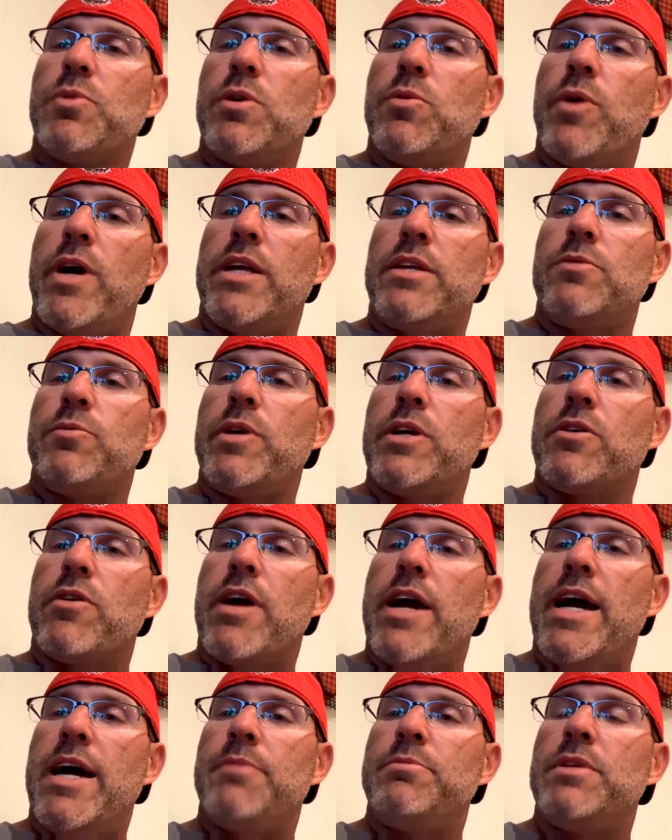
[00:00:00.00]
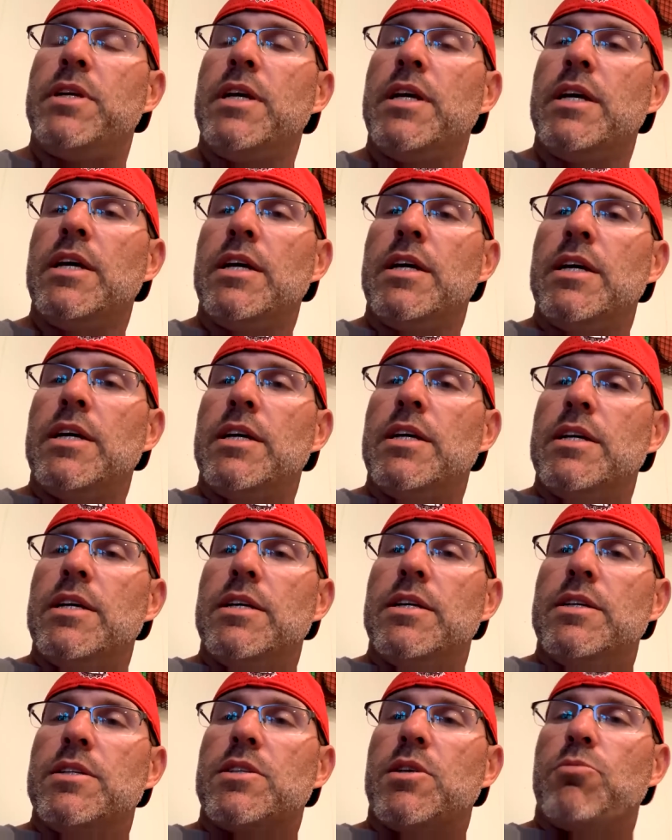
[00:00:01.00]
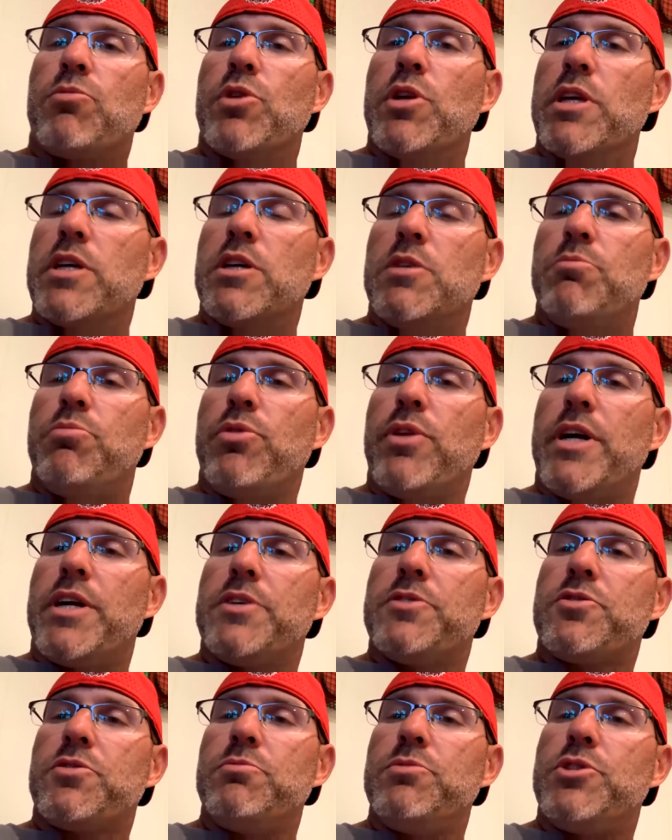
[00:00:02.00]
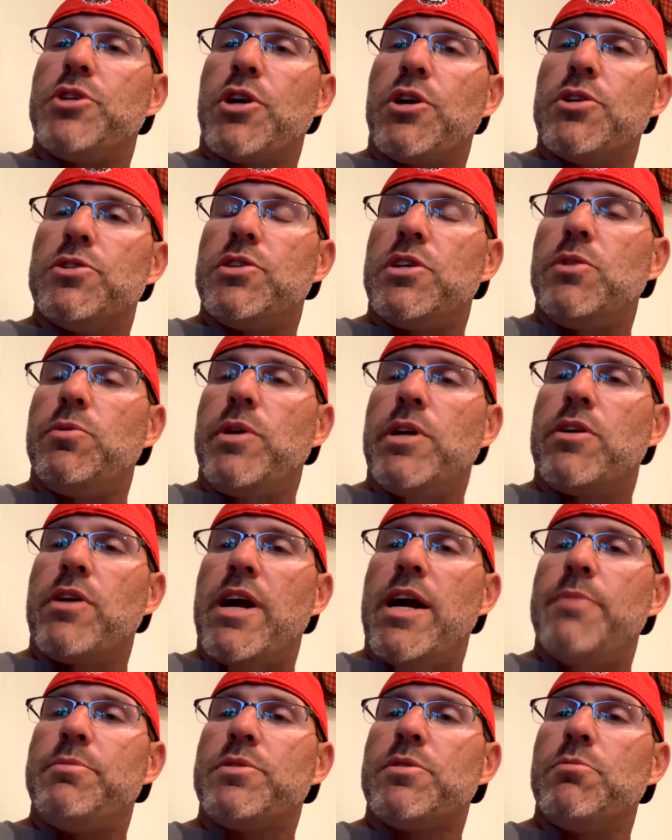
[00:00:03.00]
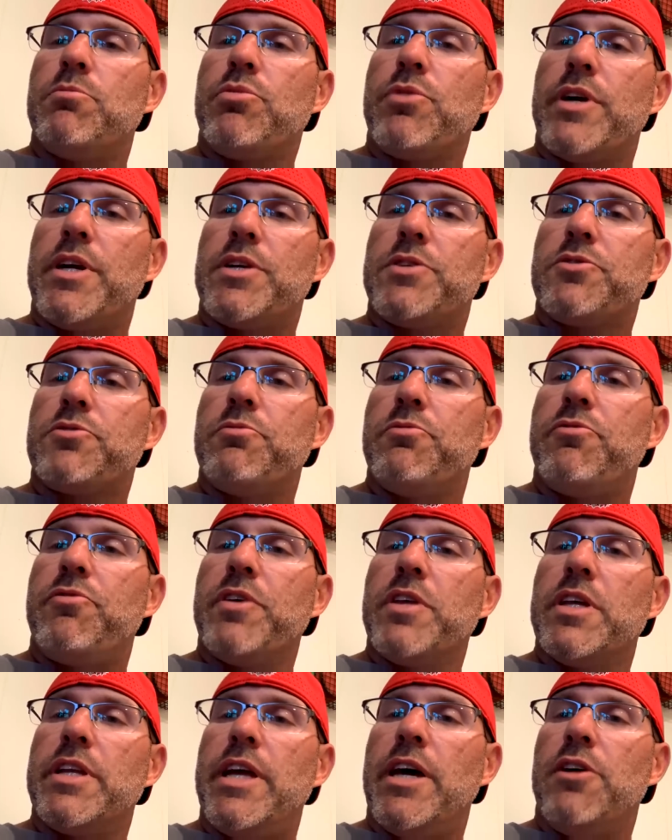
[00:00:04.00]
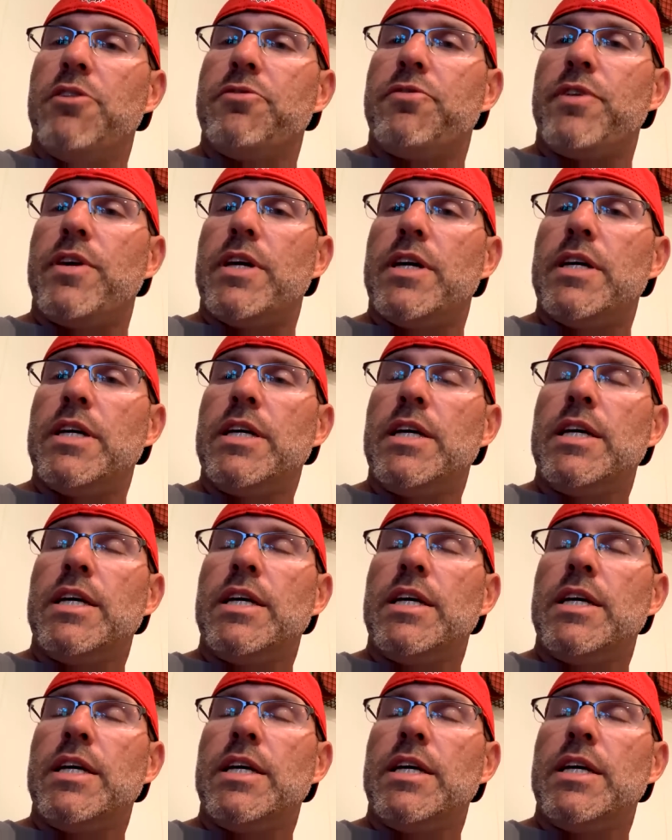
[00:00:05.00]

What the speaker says: We went and we grabbed some really good players from Jersey. We grabbed some players from Philadelphia.